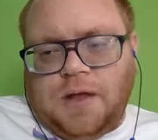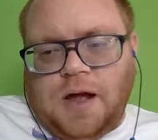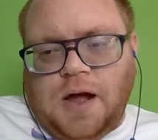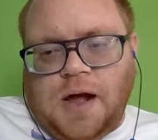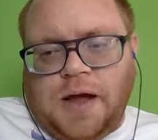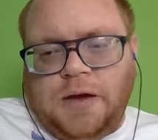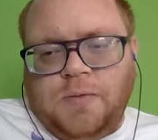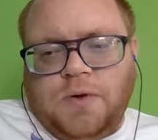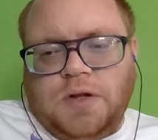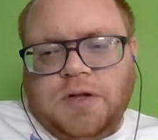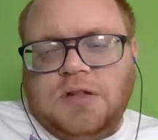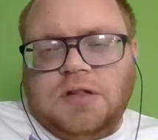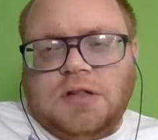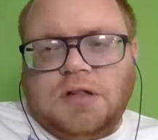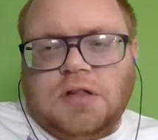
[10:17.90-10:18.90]
I
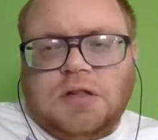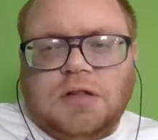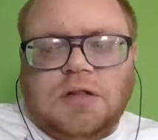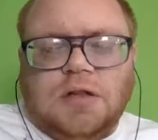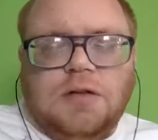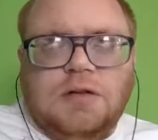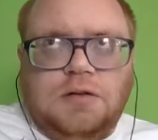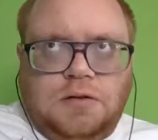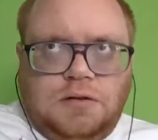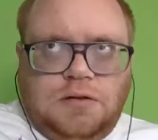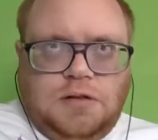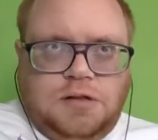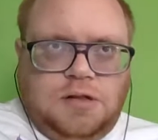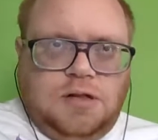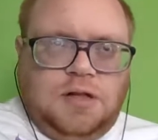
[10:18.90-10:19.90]
was
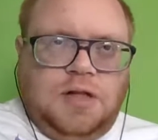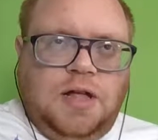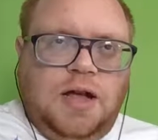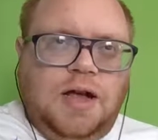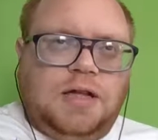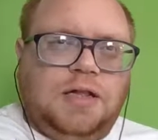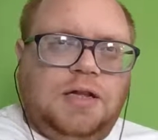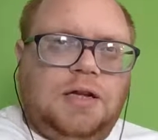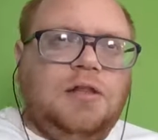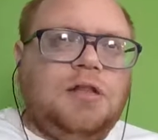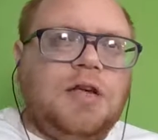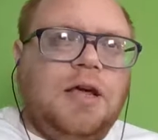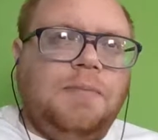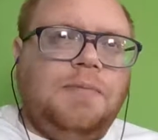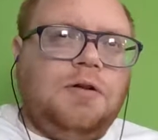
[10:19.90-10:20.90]
slightly
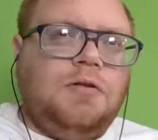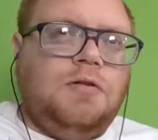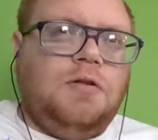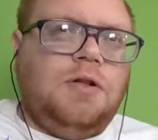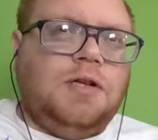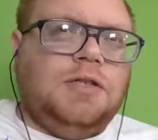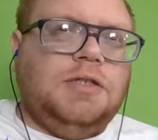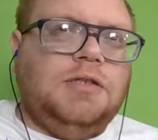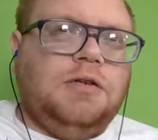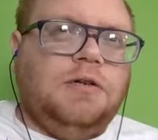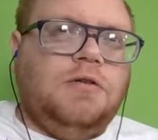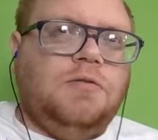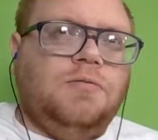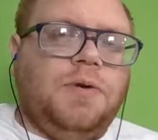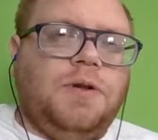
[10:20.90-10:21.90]
skeptical
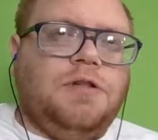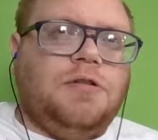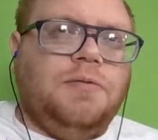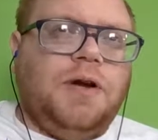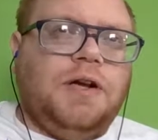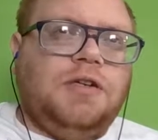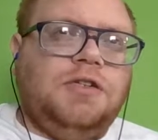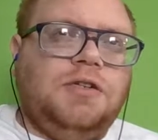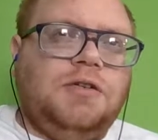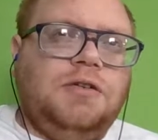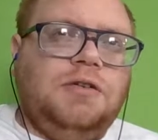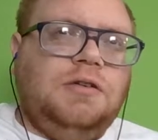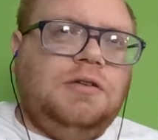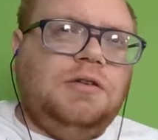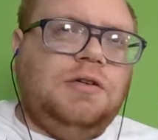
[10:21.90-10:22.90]
until Resurrection